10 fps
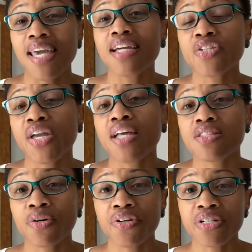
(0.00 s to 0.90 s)
a chance
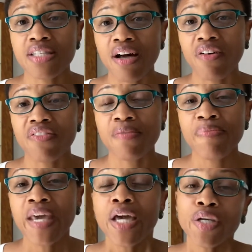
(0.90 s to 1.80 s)
on yourself.
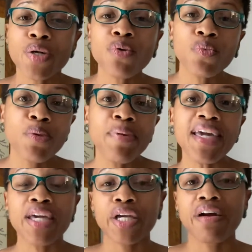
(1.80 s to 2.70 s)
When we're
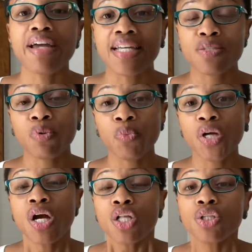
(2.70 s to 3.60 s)
being curious, when we're
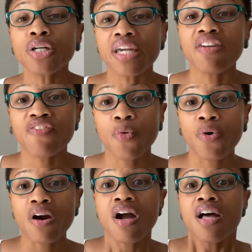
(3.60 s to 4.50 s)
looking
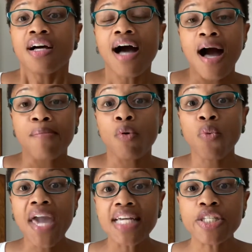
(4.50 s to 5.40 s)
for
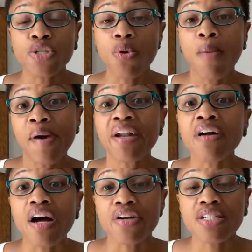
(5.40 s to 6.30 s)
ways to better
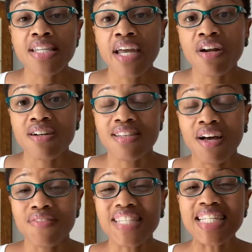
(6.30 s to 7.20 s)
understand
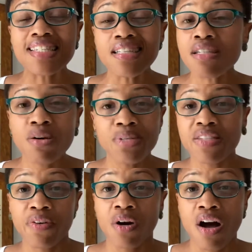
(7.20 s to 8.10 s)
ourselves, it doesn't always
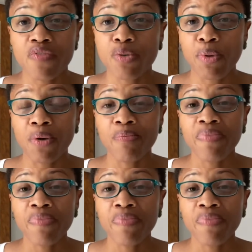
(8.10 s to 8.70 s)
feel comfortable,